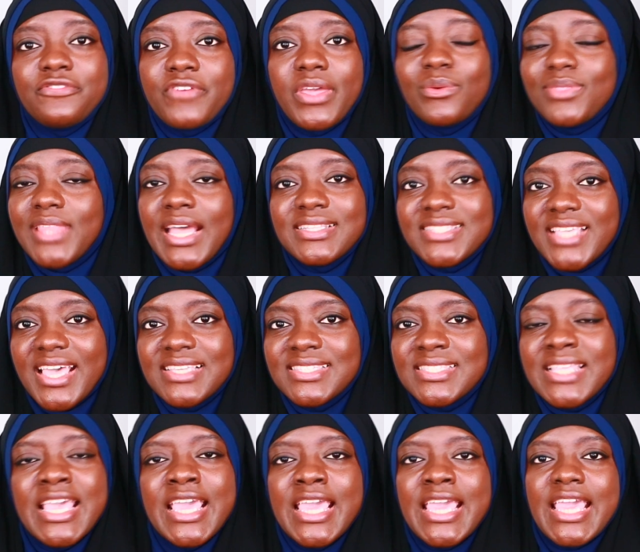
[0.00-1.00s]
failed that test.
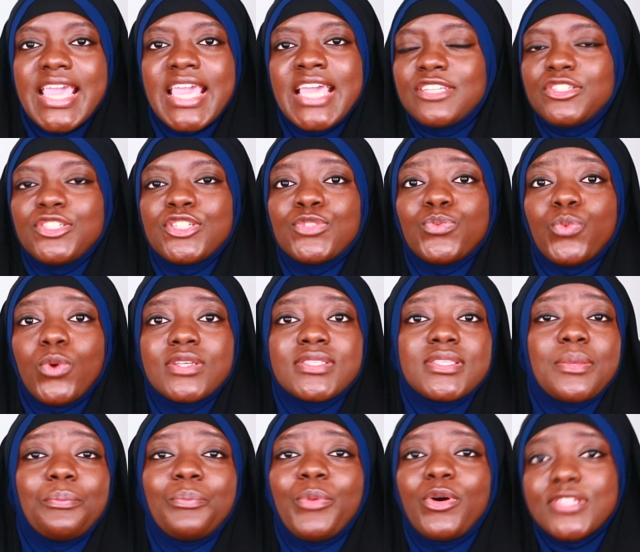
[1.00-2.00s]
It just
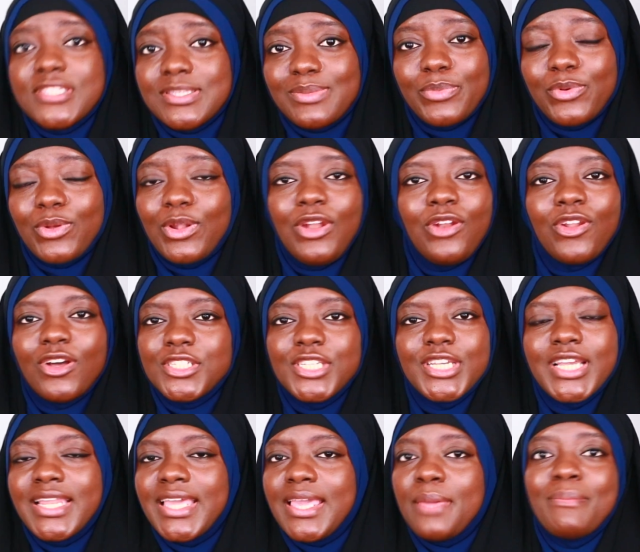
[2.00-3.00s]
wasn't possible.
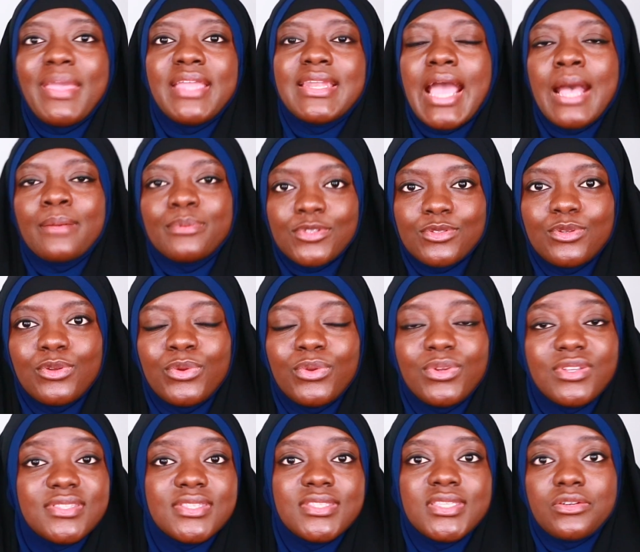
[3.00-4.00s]
Logically, it made
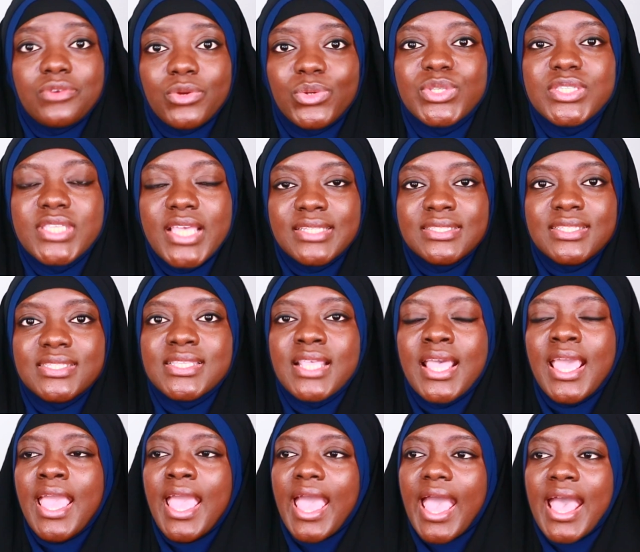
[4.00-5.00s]
absolutely zero sense.
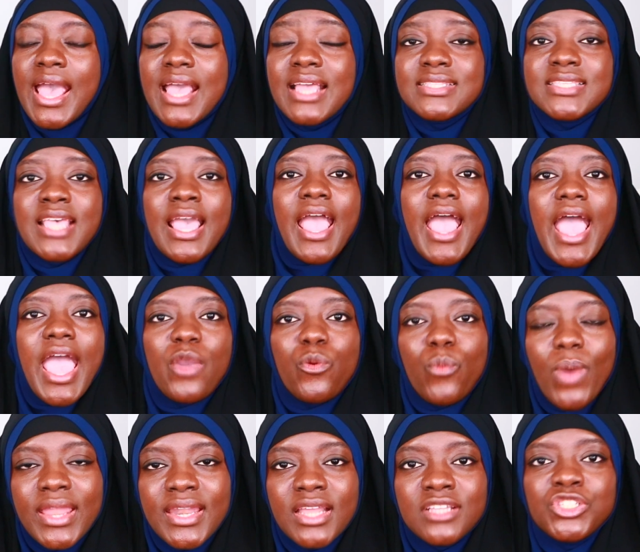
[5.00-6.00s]
And I
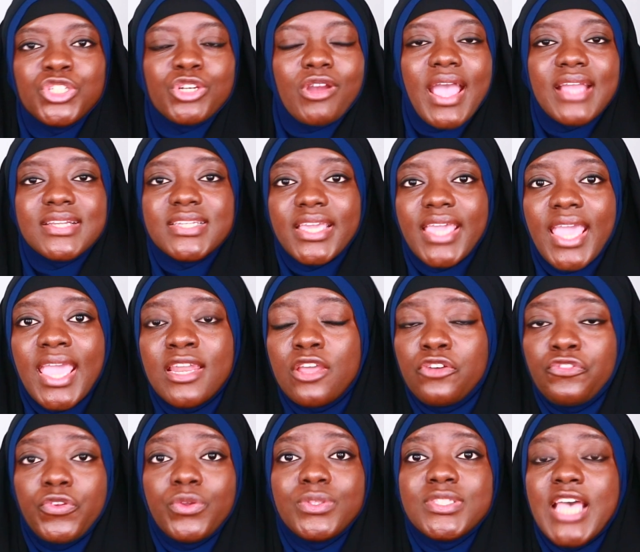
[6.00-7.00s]
went and tried again a
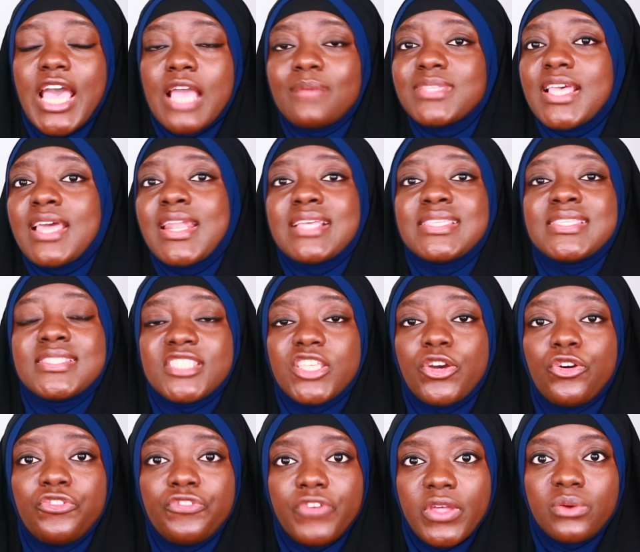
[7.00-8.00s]
few times and I
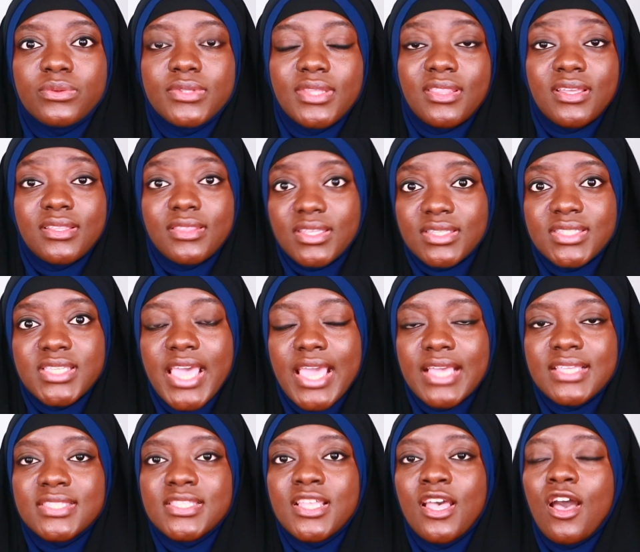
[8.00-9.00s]
still failed the
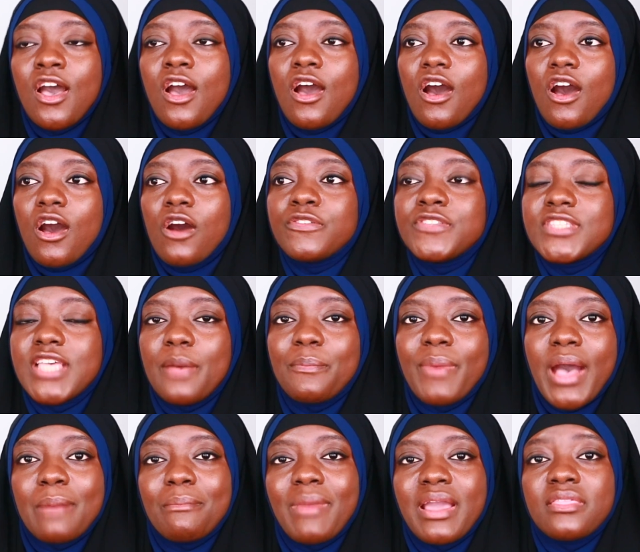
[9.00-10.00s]
test. After
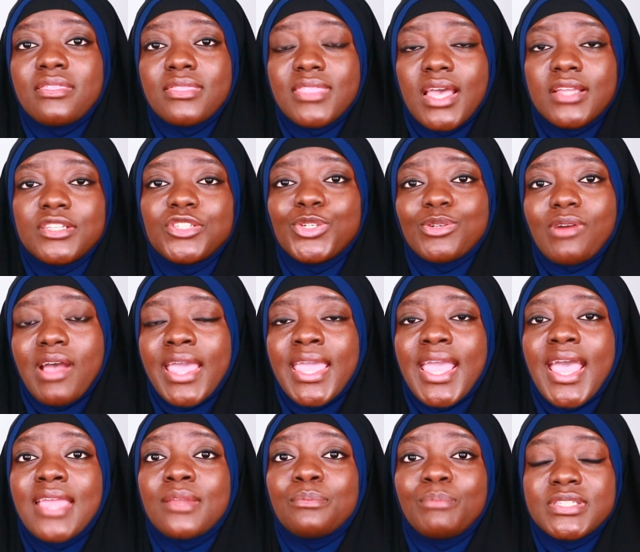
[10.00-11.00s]
about my third try,
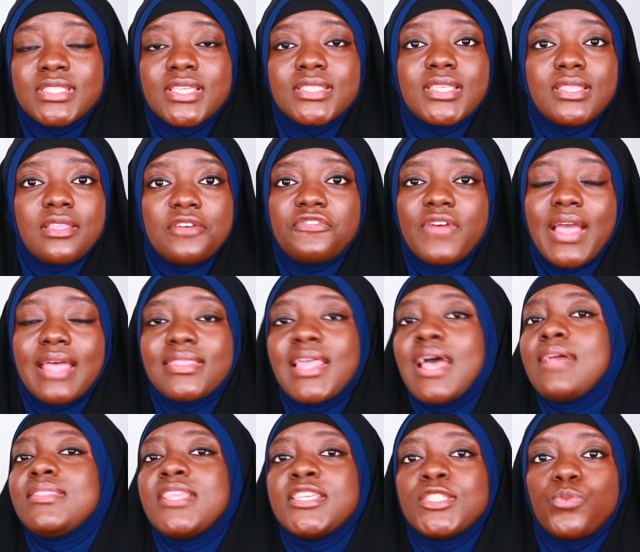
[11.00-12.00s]
I admitted to the fact
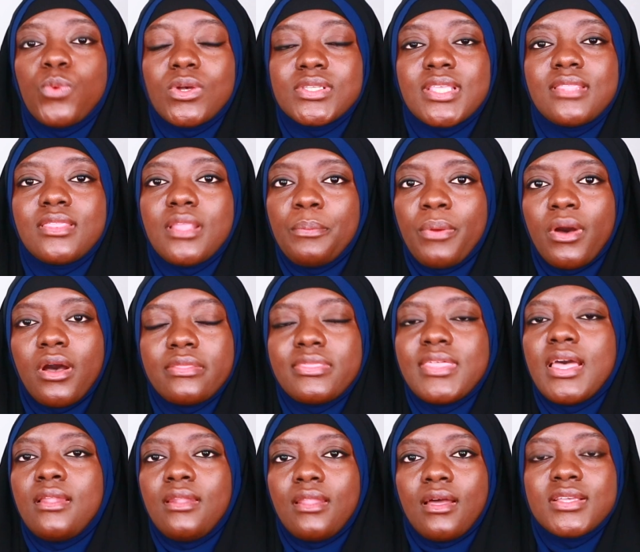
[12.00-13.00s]
that this wasn't the path
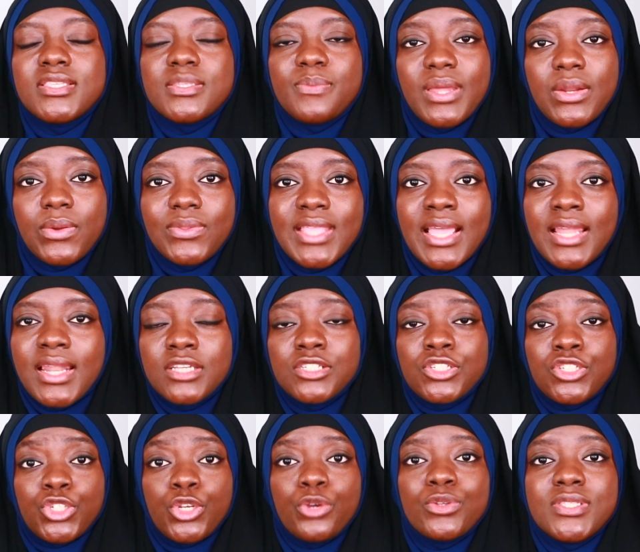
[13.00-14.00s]
that Allah subhanahu wa ta'ala
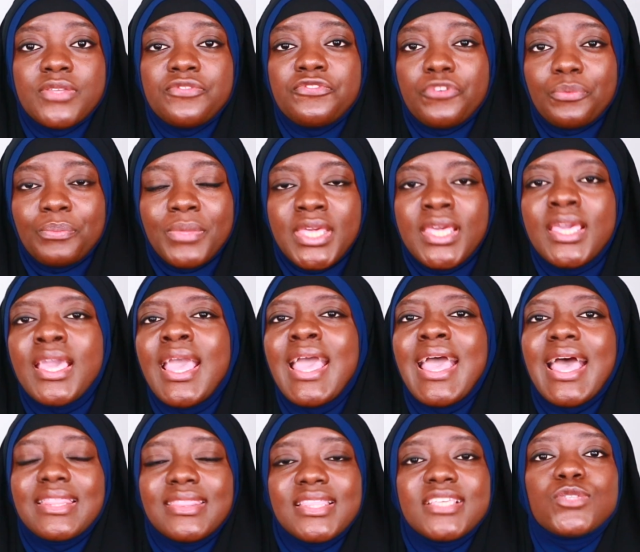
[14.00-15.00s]
has chosen for me,
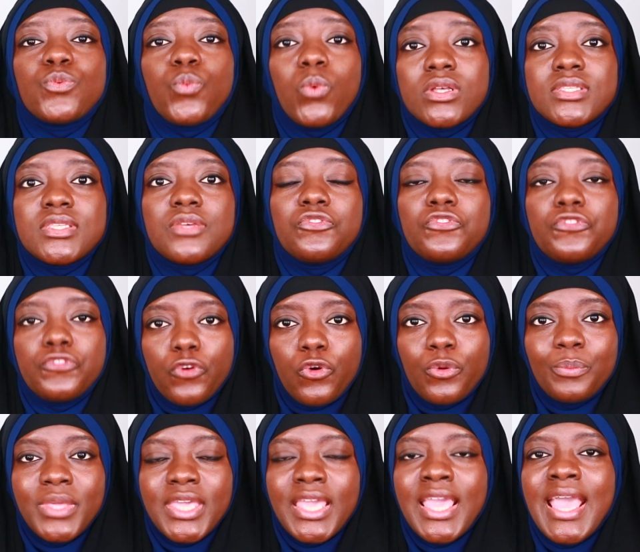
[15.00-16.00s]
and this wasn't
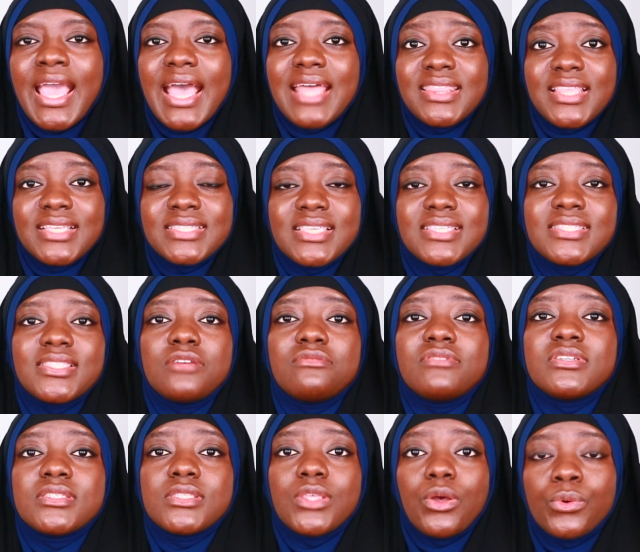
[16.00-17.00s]
for me. And this is the
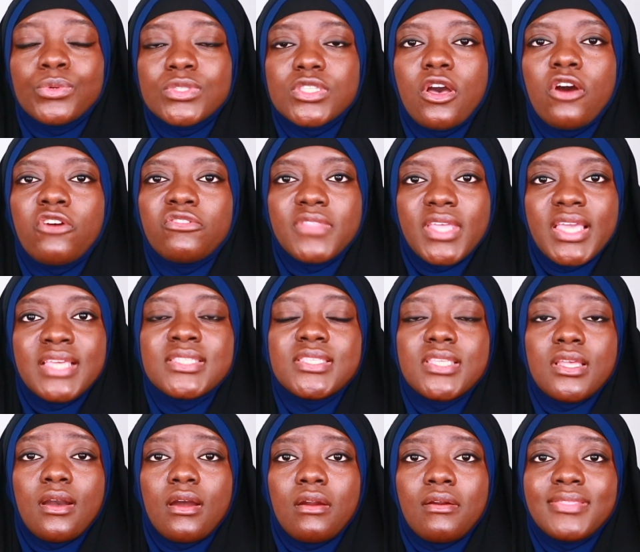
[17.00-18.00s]
result of the
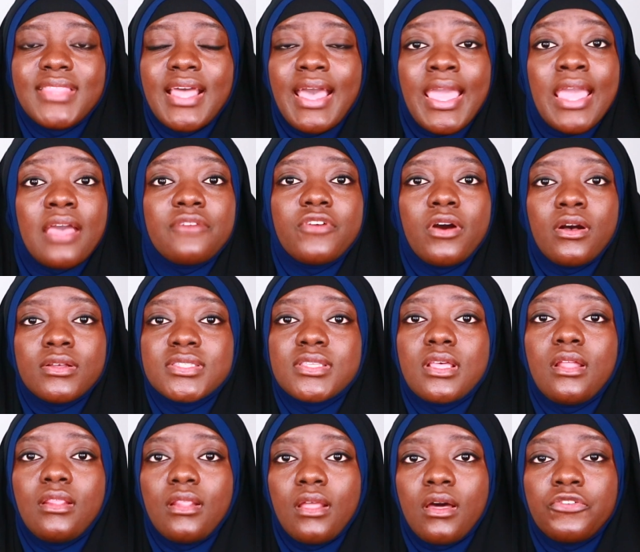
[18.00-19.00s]
Istikhara that I have asked
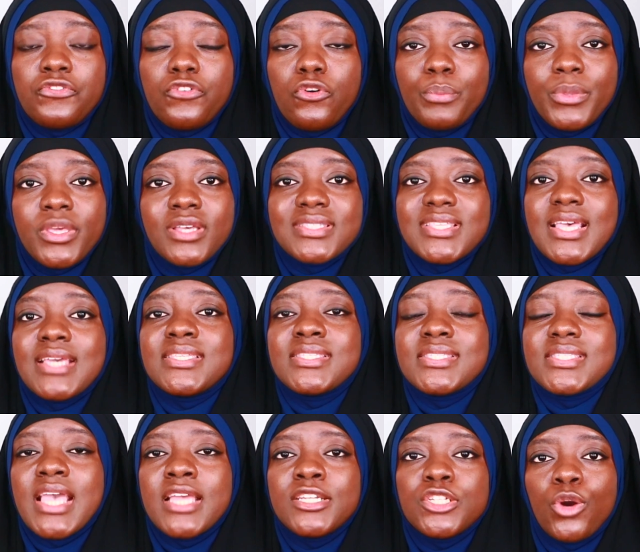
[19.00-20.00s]
Allah for, because I
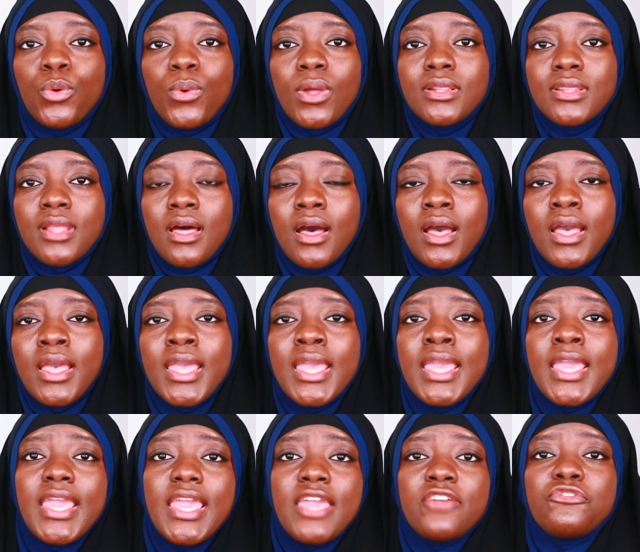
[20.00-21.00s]
said, oh Allah,
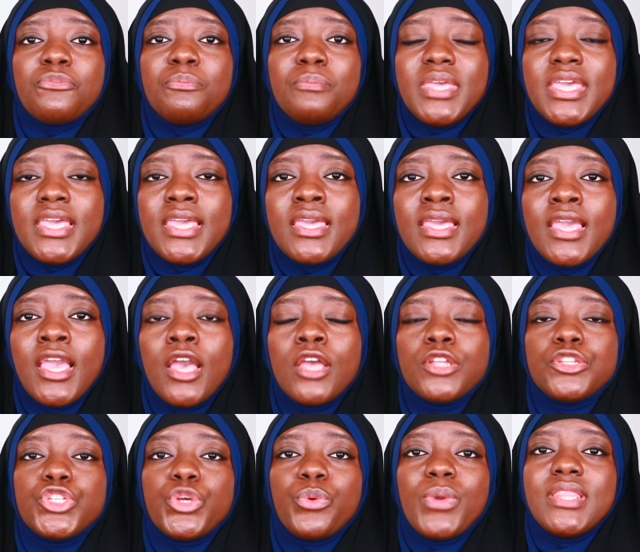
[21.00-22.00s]
if me
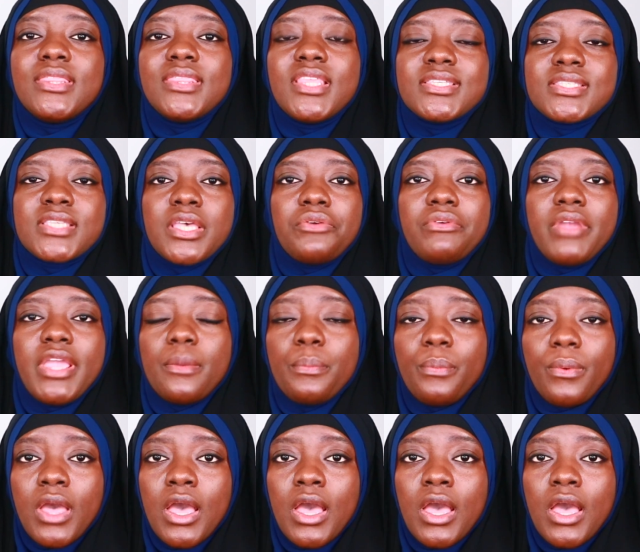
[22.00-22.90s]
doing this career,